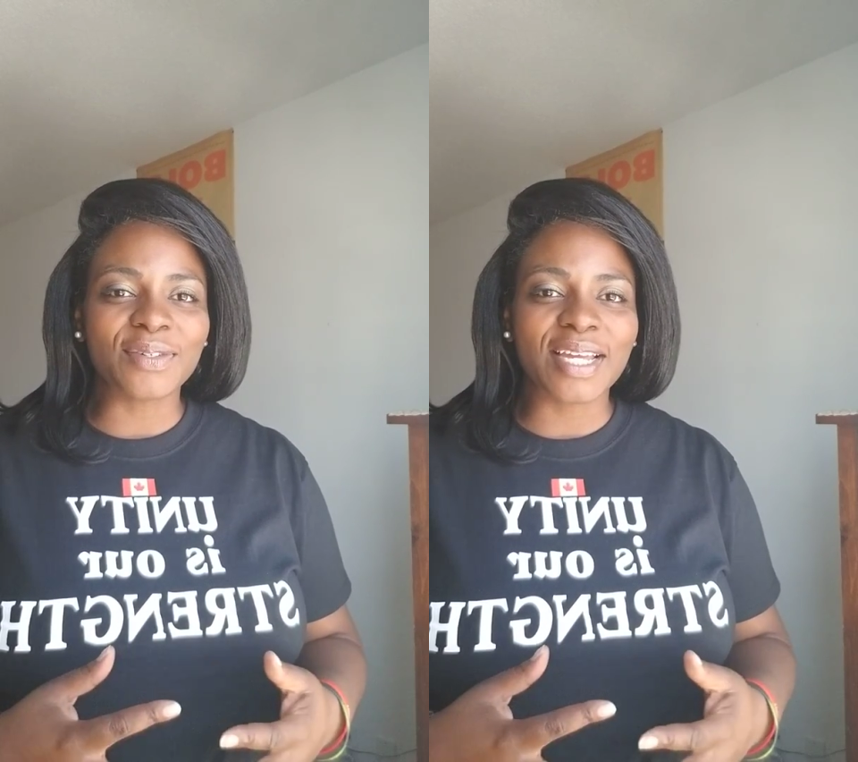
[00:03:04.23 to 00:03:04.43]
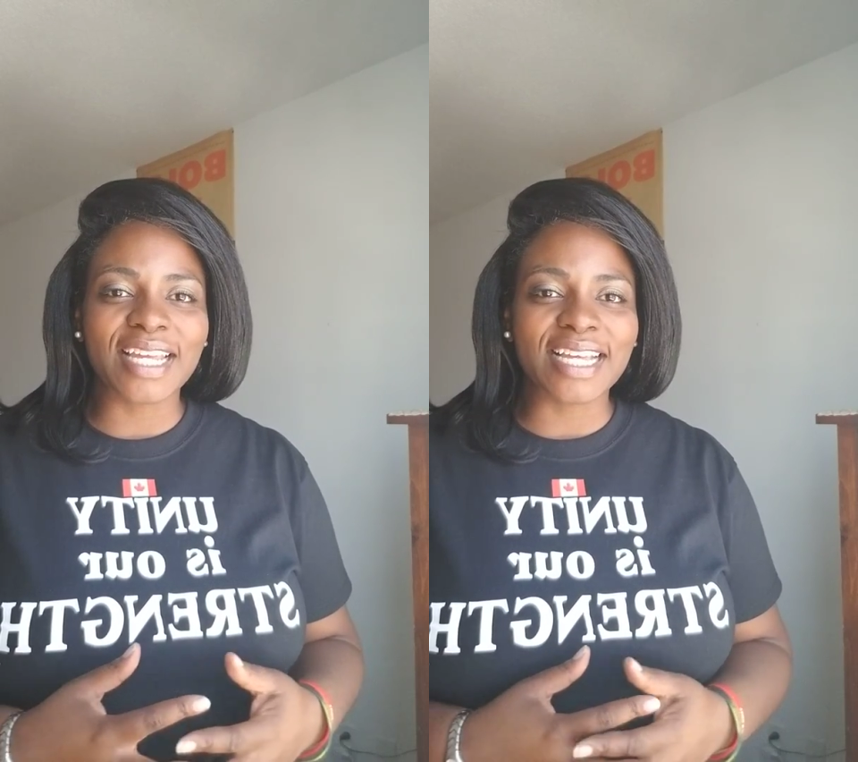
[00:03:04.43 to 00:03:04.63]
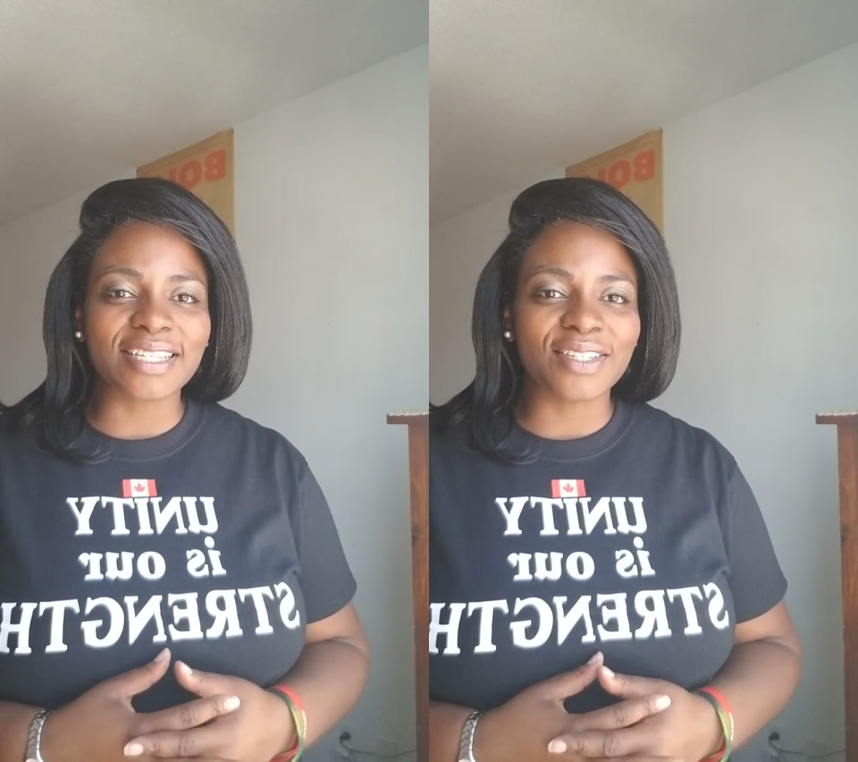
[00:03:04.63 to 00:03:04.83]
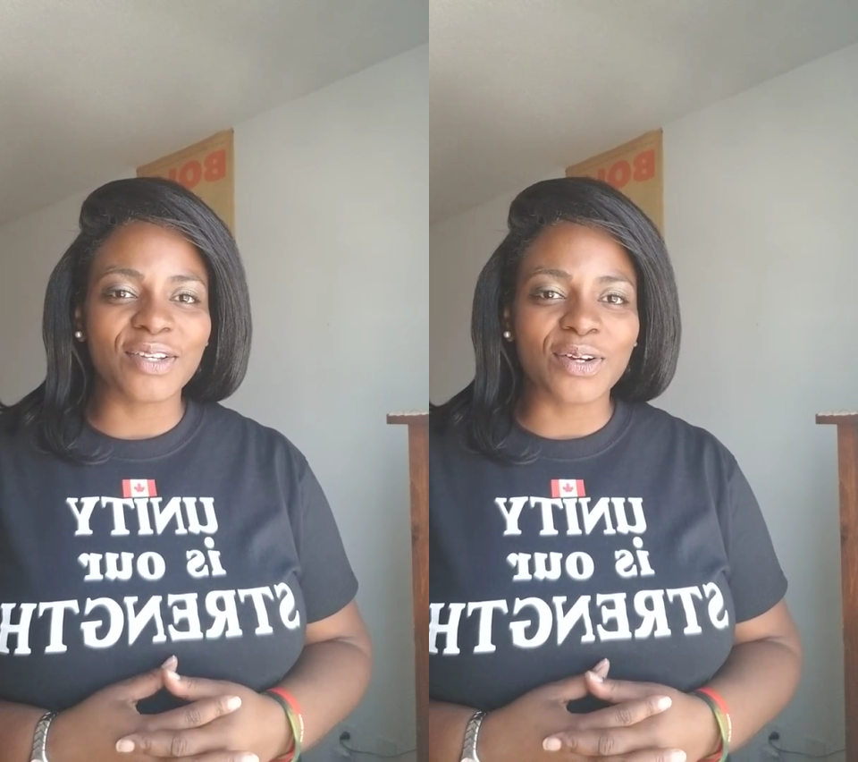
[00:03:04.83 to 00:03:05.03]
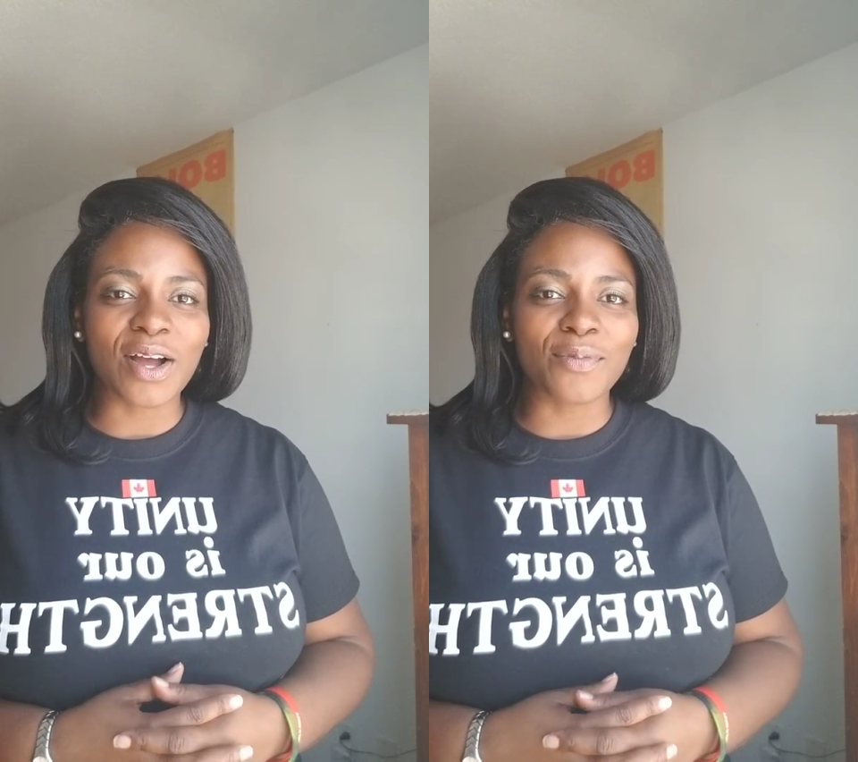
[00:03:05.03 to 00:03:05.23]
okay, yes,
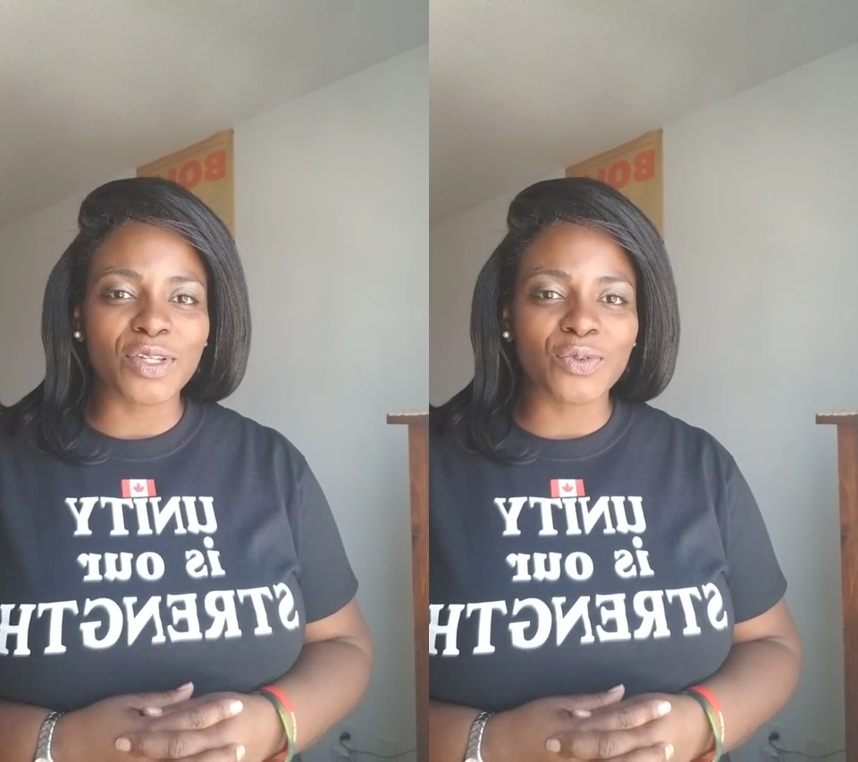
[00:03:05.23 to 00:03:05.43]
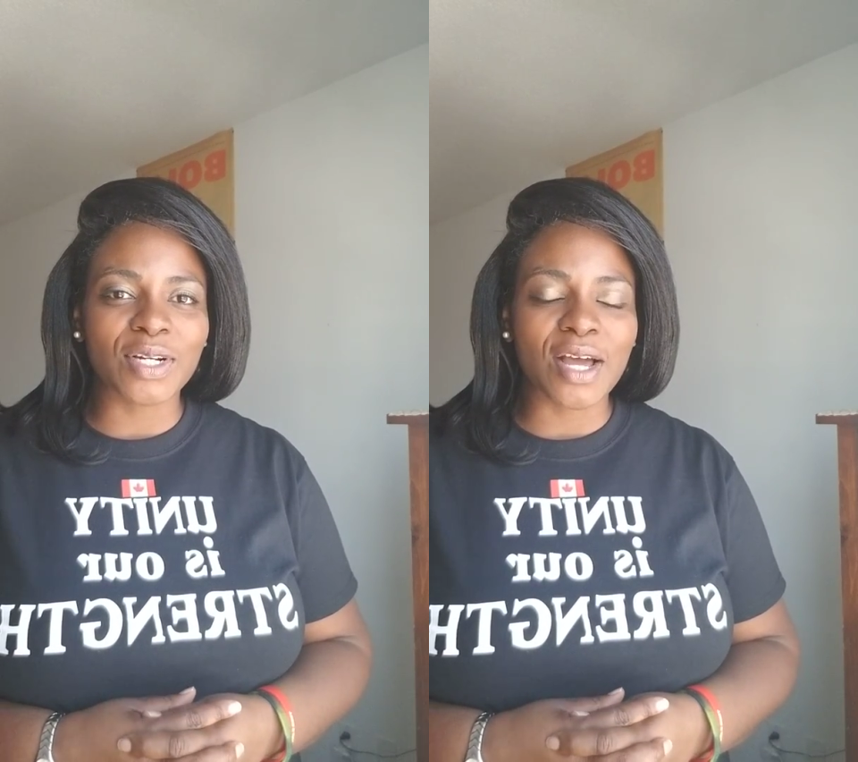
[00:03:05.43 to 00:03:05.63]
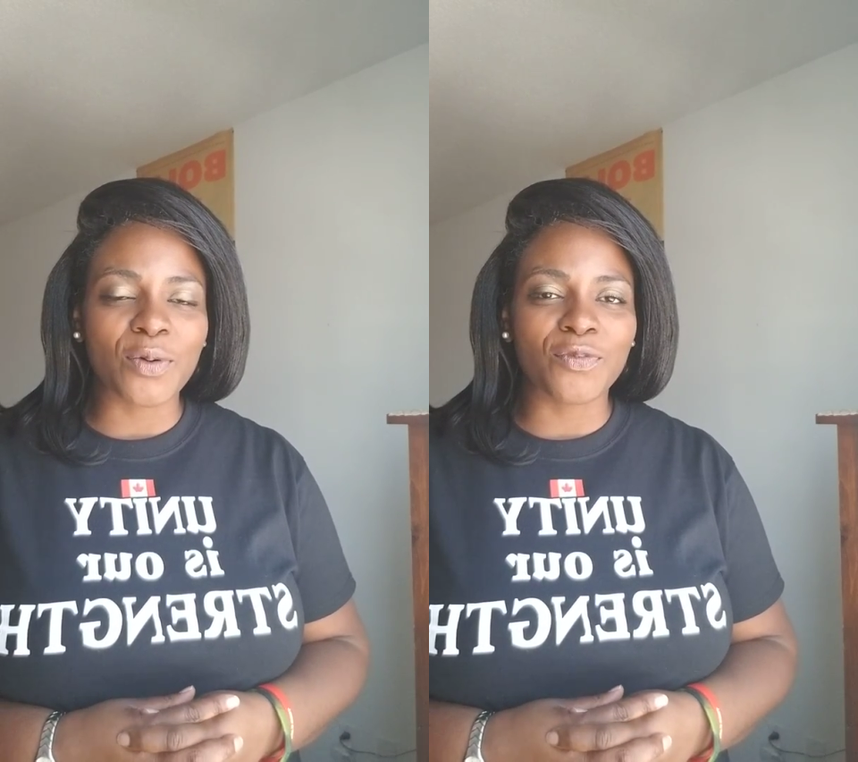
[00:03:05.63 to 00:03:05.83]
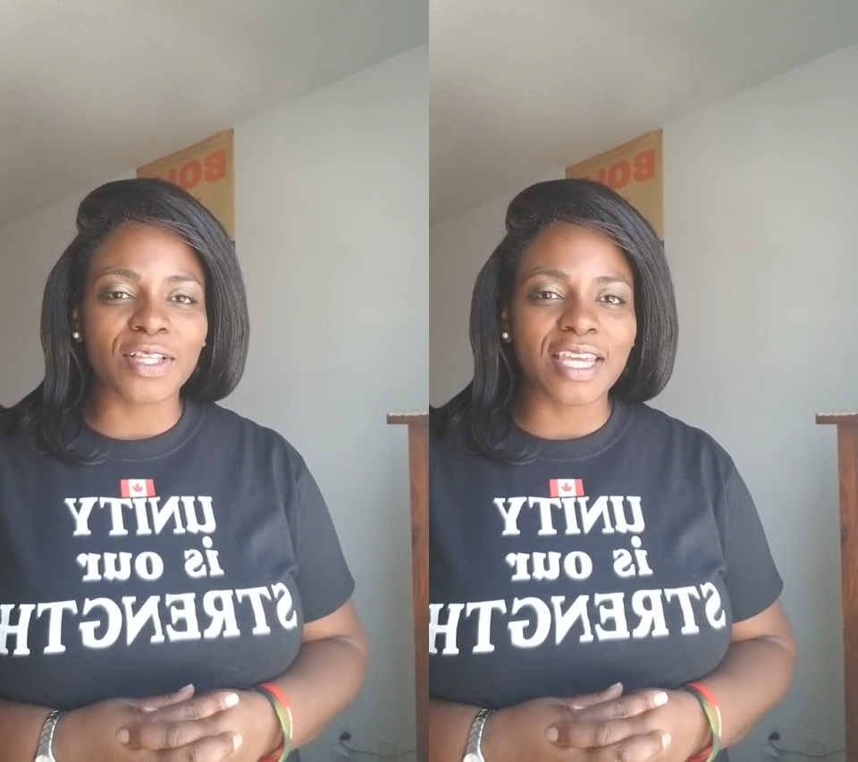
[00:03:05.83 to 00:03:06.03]
your comments weren't helpful